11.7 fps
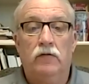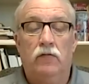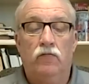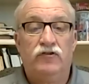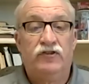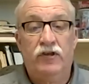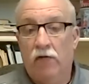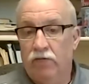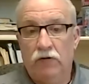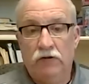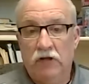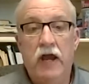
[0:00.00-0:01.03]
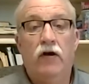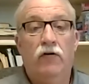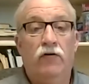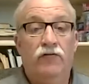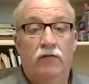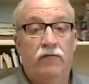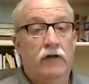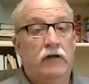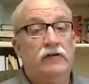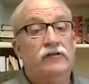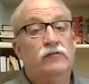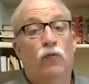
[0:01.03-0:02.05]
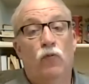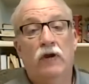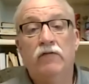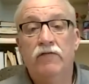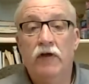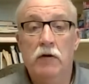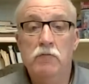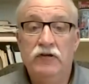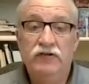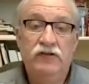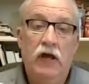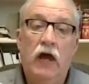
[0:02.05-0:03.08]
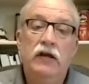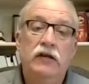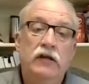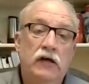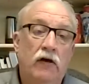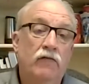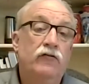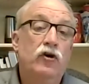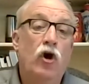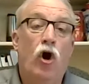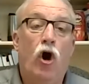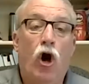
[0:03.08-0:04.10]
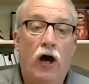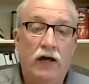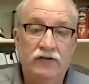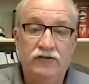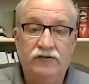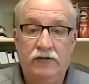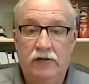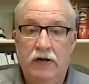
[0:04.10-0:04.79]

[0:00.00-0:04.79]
several layers of this. One of them is the idea of cause